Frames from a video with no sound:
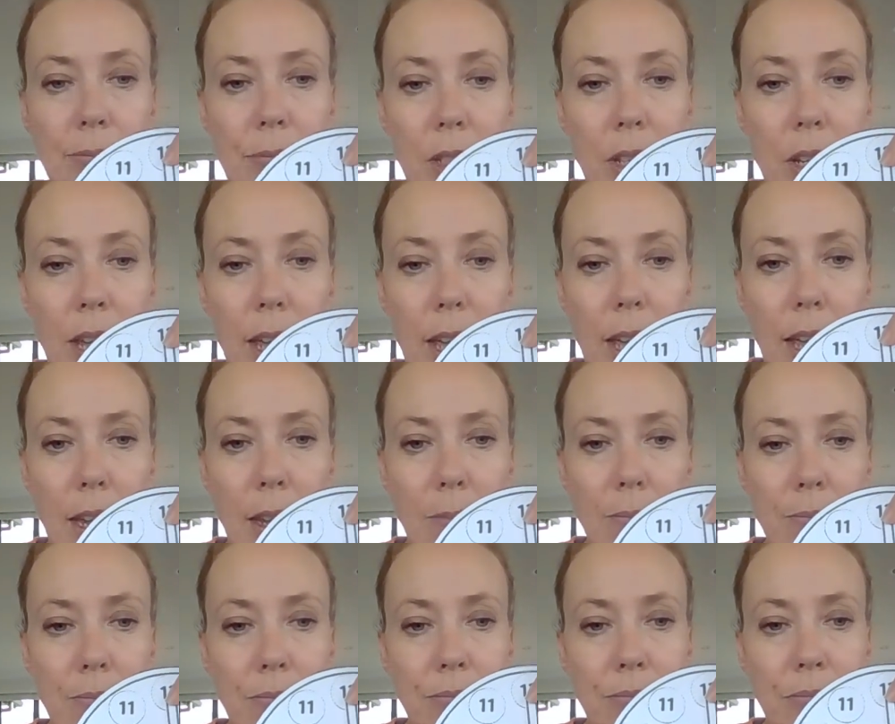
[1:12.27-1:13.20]
Okay,
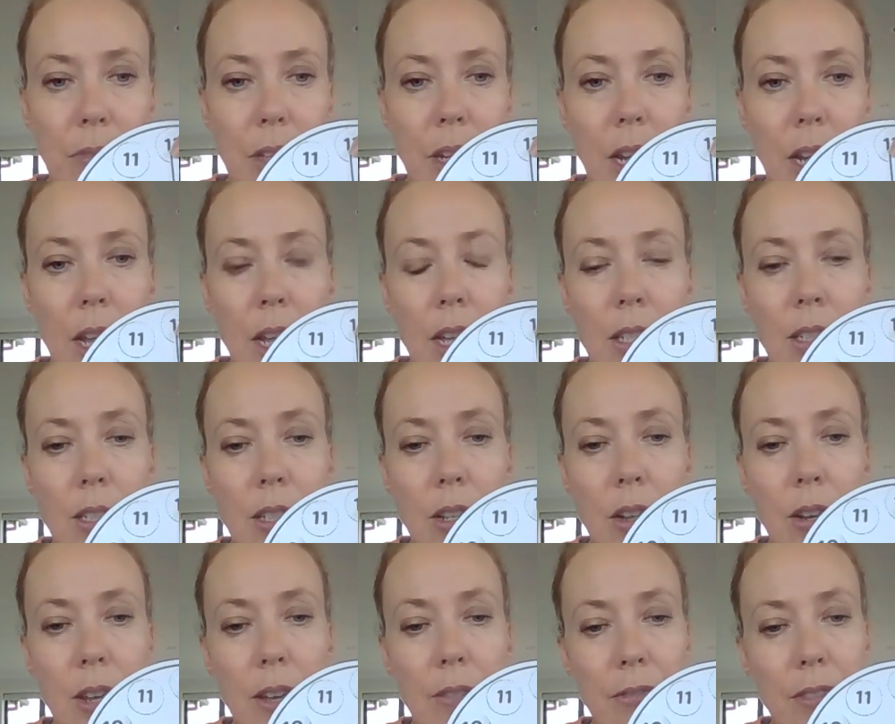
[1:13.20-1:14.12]

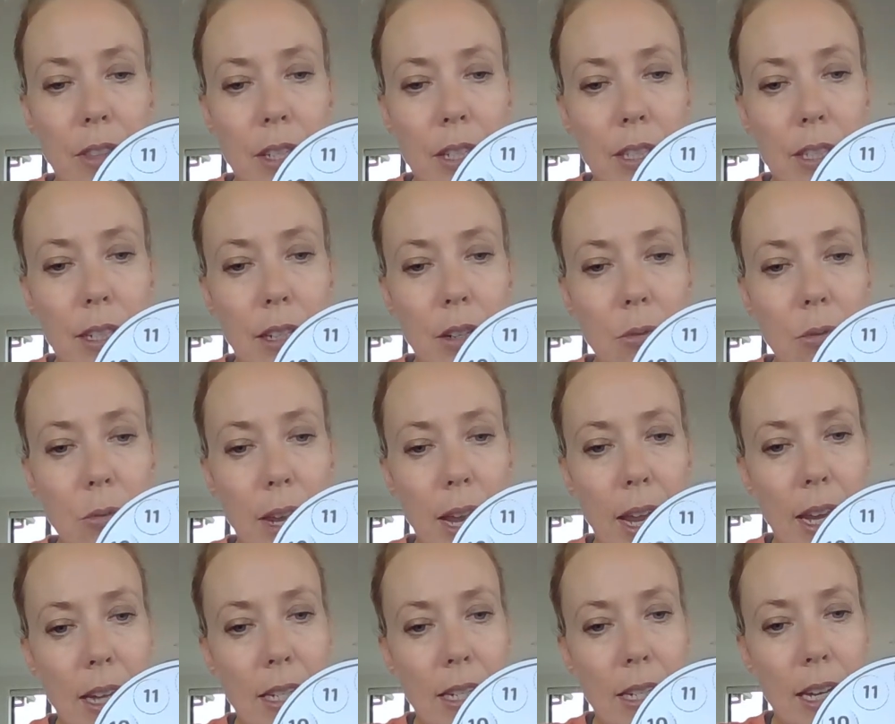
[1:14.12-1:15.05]
so if this little
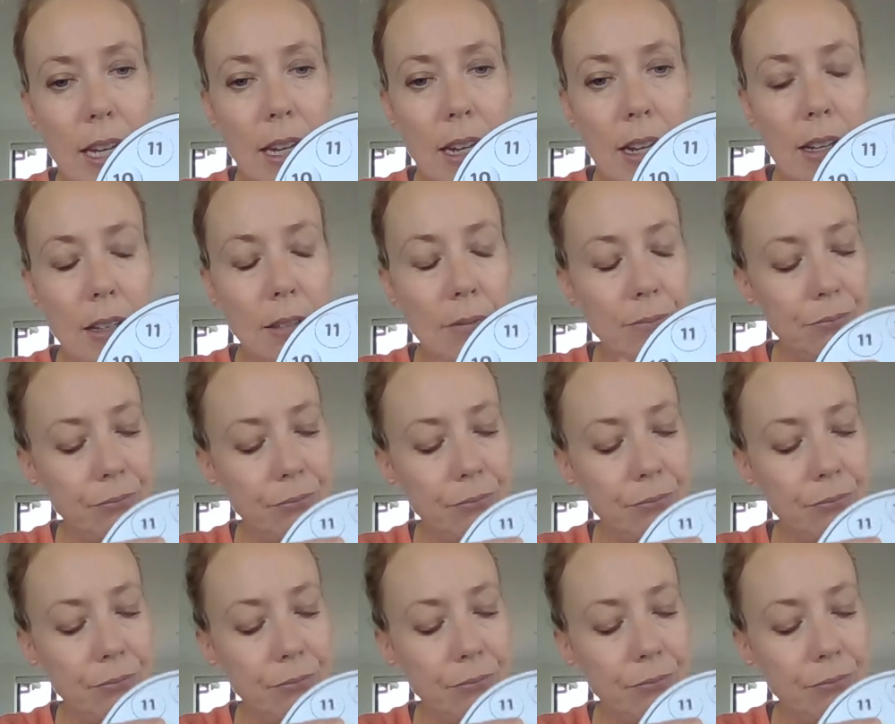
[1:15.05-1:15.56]
hand here